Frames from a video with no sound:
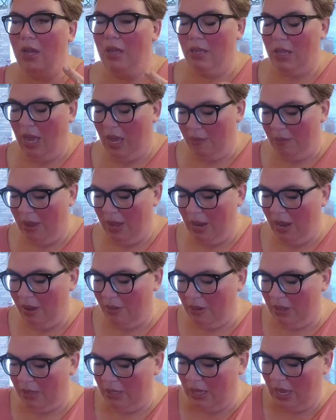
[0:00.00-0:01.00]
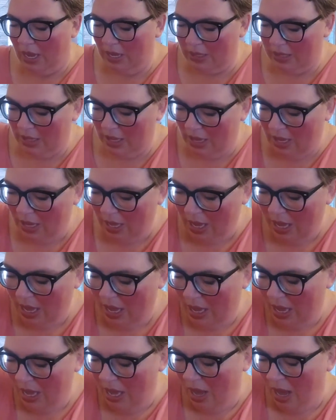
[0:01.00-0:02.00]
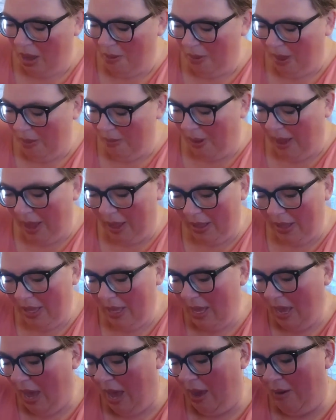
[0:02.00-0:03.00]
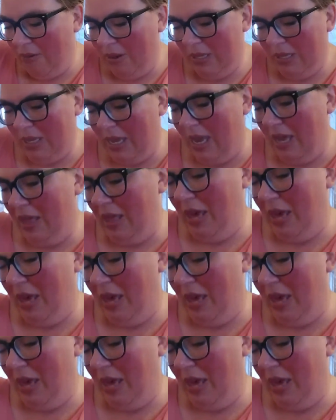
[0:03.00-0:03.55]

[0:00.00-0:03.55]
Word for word: take being able to taste it, on my palate, I would say